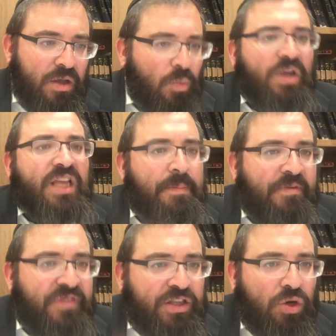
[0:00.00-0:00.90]
what type
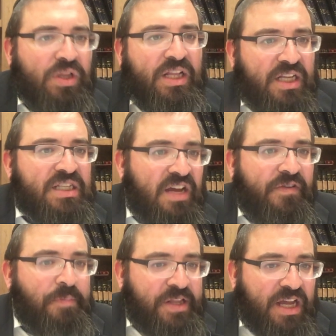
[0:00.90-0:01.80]
of etrog that doesn't have
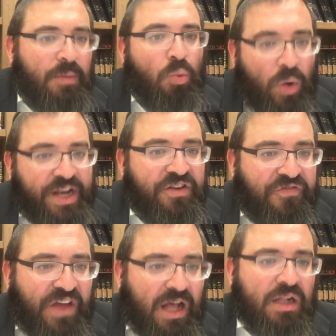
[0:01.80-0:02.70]
a pitam when it
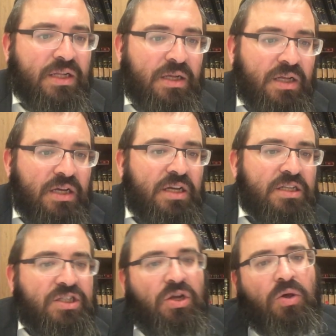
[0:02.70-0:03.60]
fell,
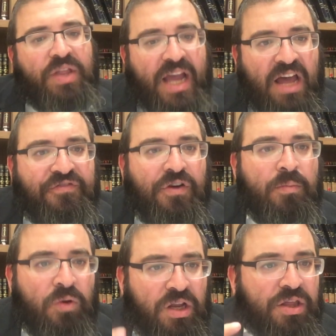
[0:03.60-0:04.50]
so they had
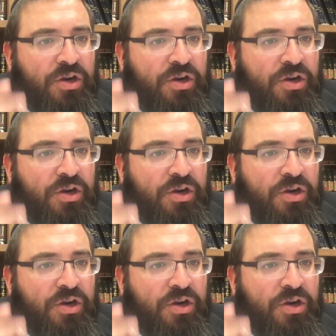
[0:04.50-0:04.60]
from one of the